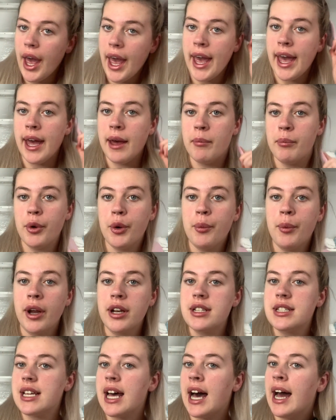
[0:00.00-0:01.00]
But
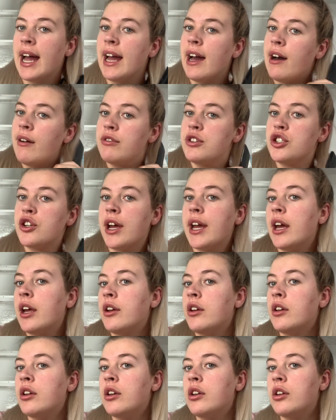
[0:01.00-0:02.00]
once I have
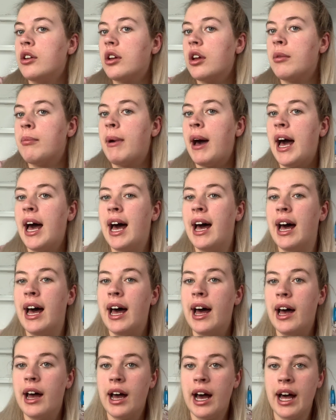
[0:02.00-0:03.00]
straightened my
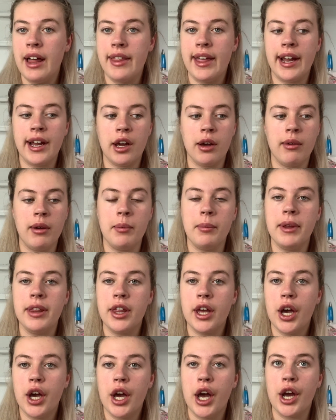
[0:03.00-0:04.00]
hair, I then go in with
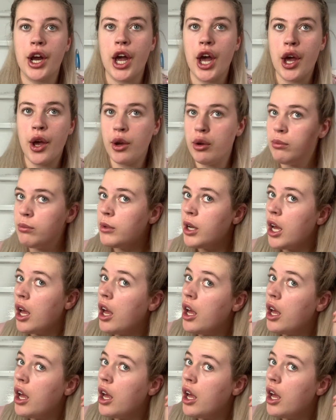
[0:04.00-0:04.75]
a comb